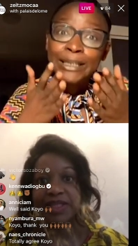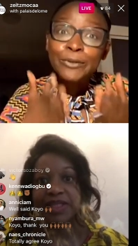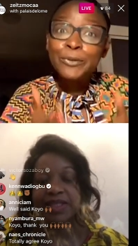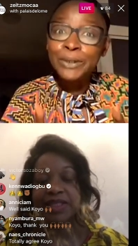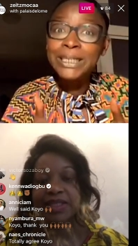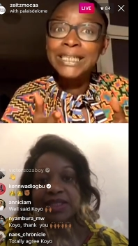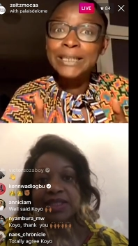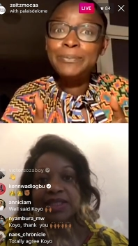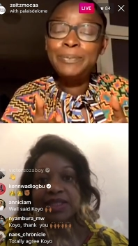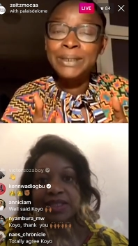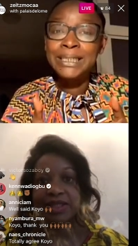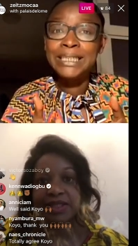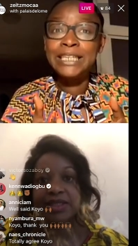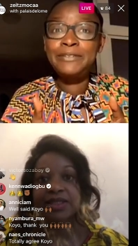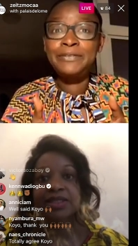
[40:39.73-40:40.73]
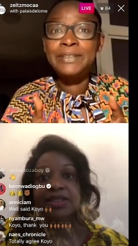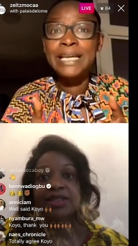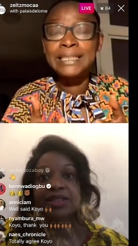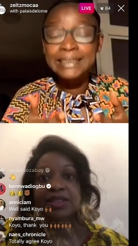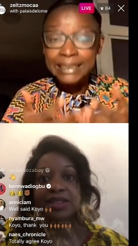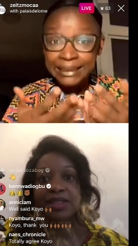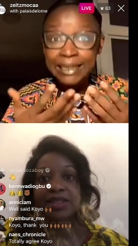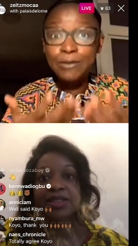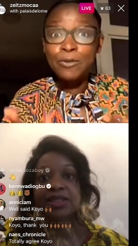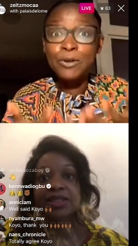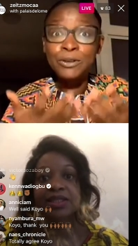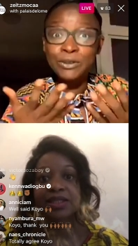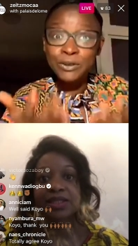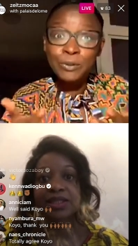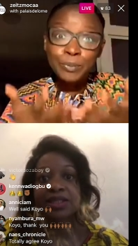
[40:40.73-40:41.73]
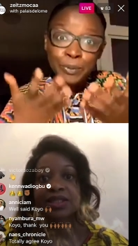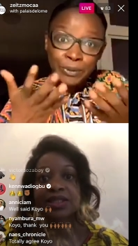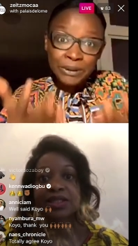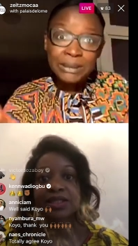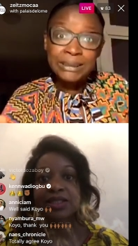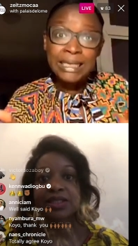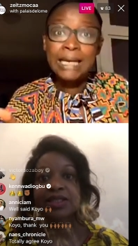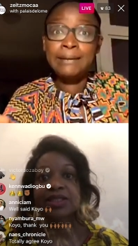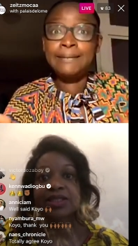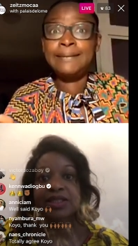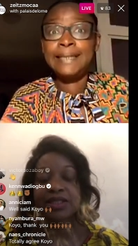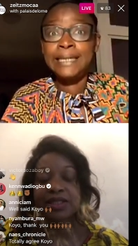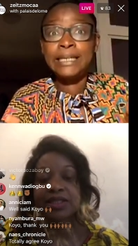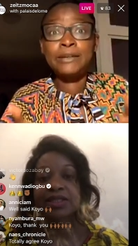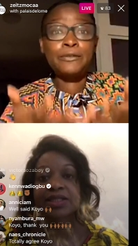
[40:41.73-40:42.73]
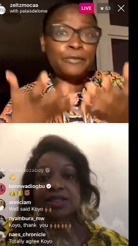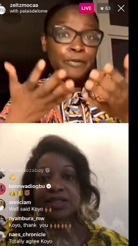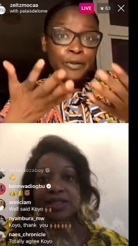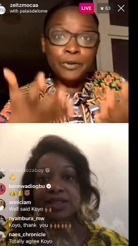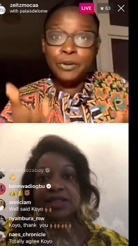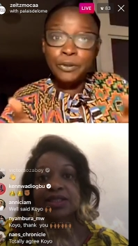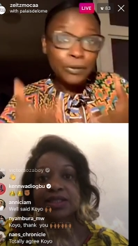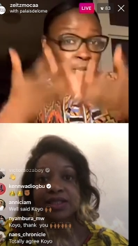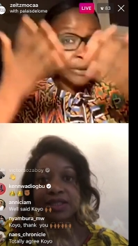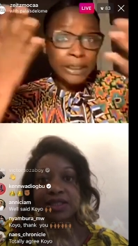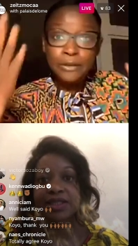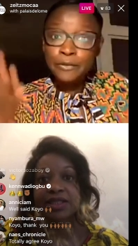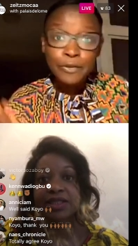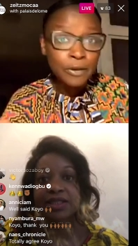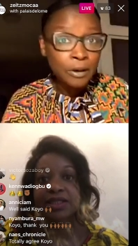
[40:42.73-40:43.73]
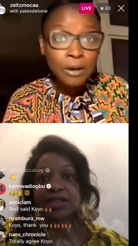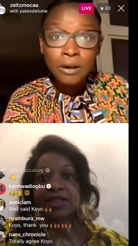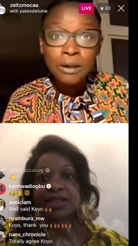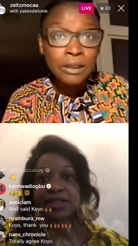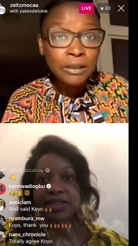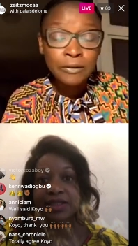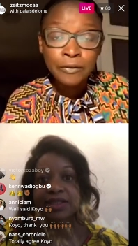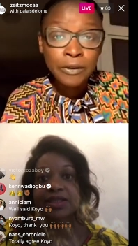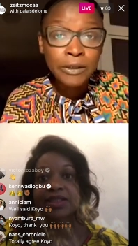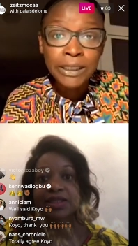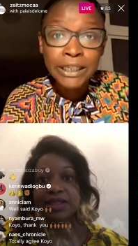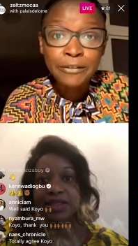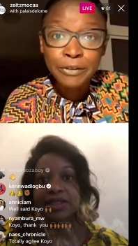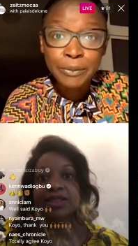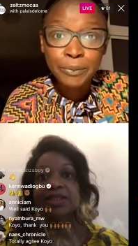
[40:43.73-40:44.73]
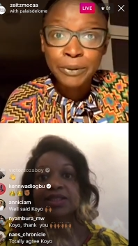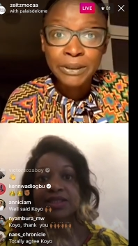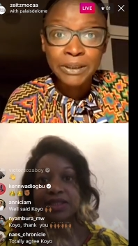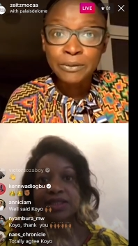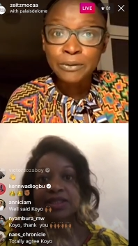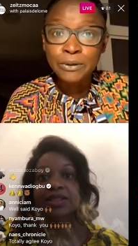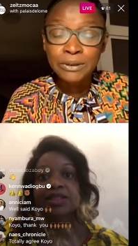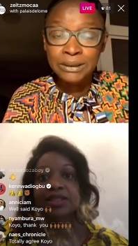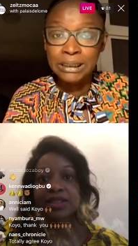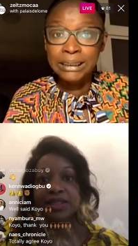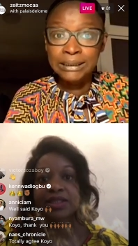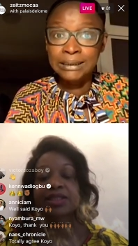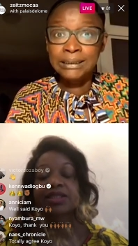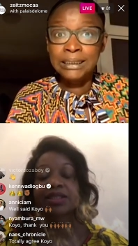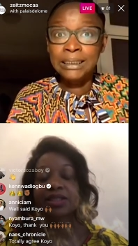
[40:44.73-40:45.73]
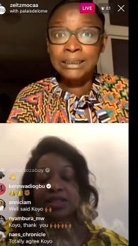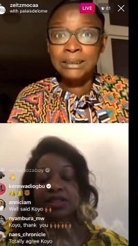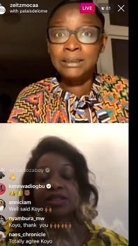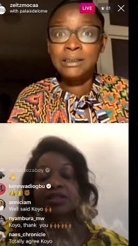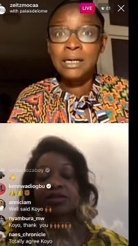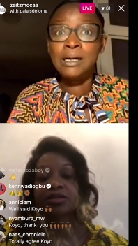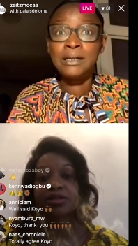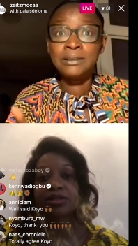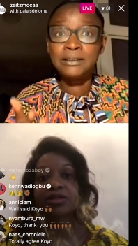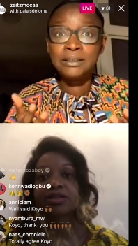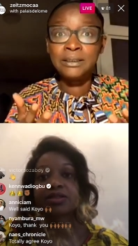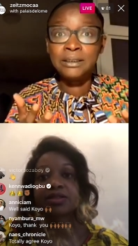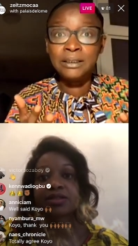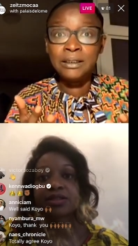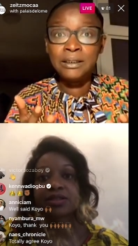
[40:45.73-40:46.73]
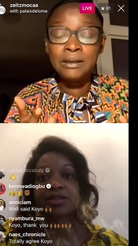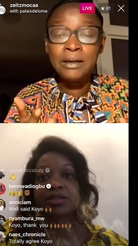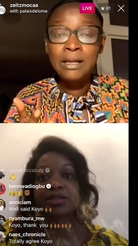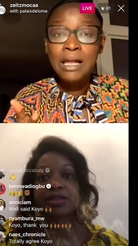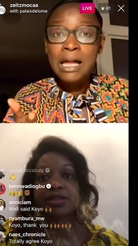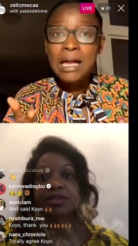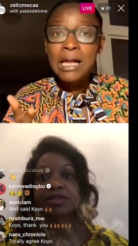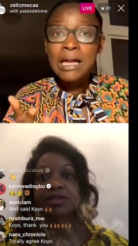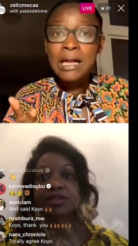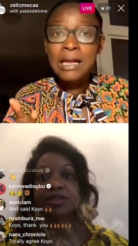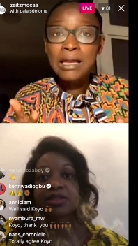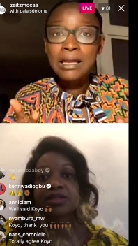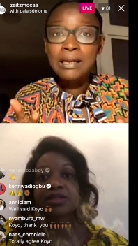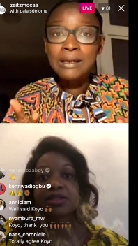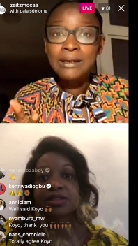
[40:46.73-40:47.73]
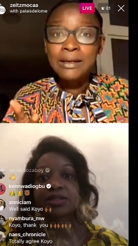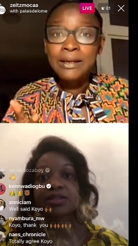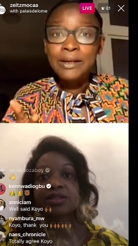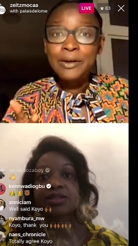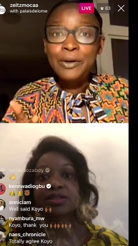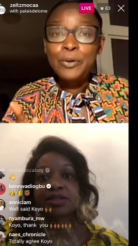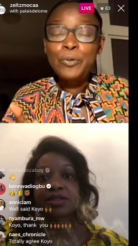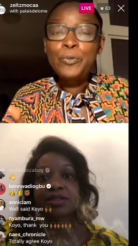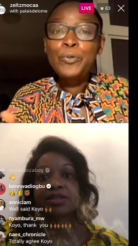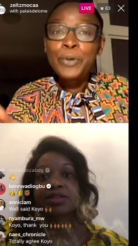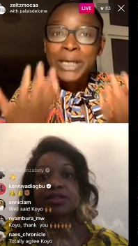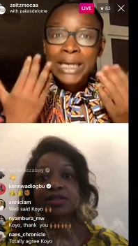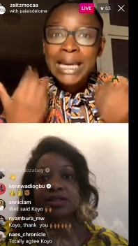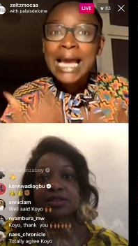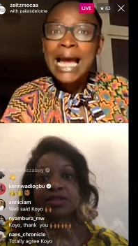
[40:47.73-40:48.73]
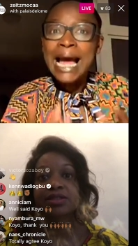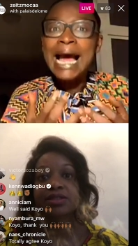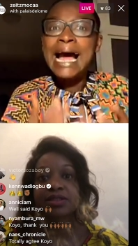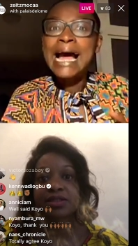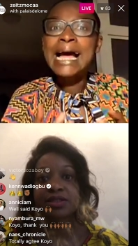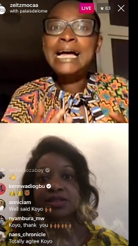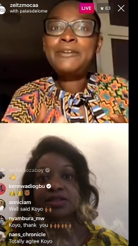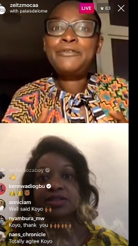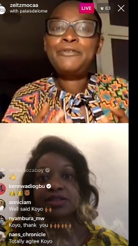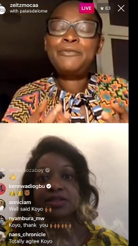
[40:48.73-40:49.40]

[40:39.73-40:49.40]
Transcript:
Speaker 1: really believe that, and I want to put it out there for you and for all of everybody who's listening to us. You know, we have